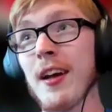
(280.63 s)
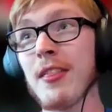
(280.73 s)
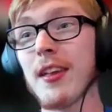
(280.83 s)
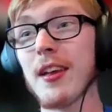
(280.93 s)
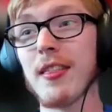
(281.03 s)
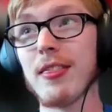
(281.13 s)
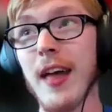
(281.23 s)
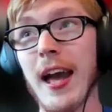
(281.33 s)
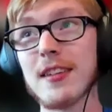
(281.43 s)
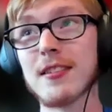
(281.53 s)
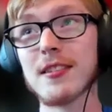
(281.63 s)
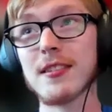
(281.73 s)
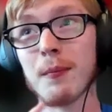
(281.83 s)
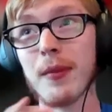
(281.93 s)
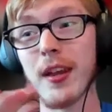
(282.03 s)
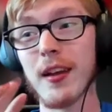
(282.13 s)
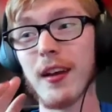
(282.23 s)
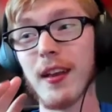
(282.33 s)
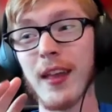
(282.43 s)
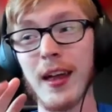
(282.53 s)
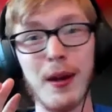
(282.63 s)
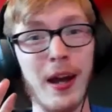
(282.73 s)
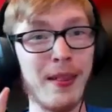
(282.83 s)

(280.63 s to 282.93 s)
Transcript: I think that's something that